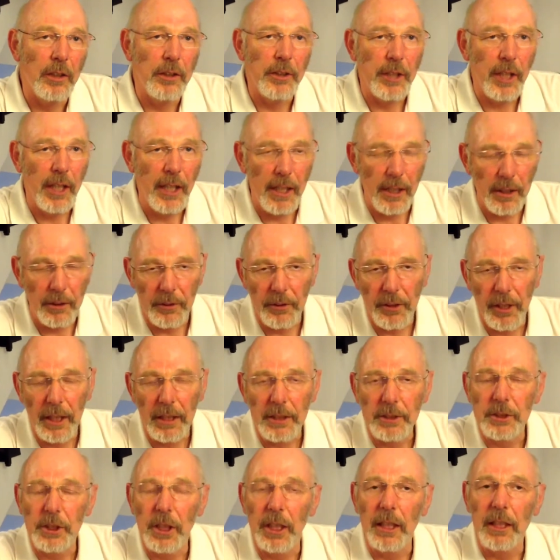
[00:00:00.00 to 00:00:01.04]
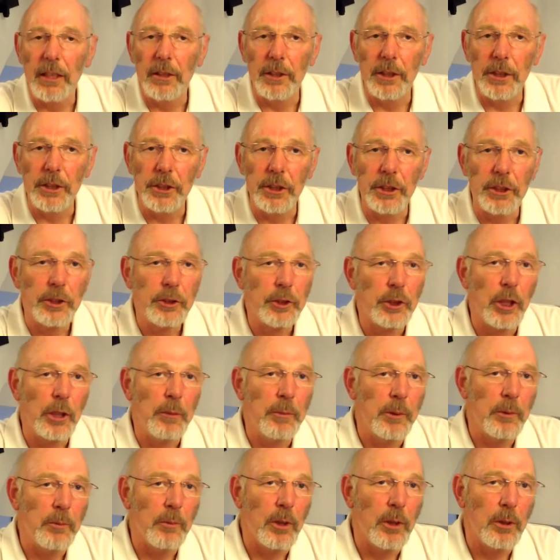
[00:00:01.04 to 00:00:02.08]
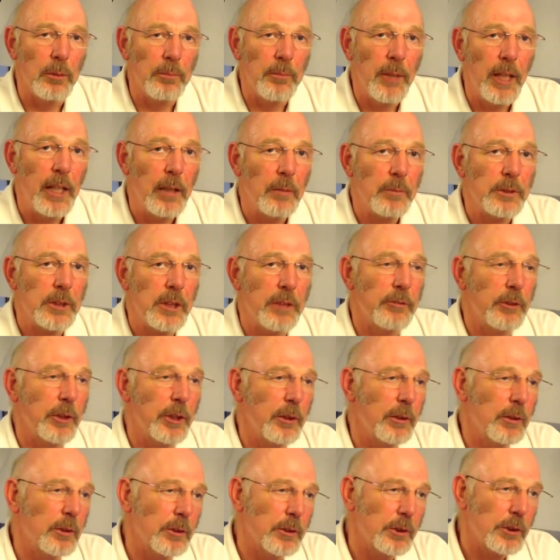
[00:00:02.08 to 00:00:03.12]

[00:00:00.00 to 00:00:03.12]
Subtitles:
Now that town is extremely well mapped, every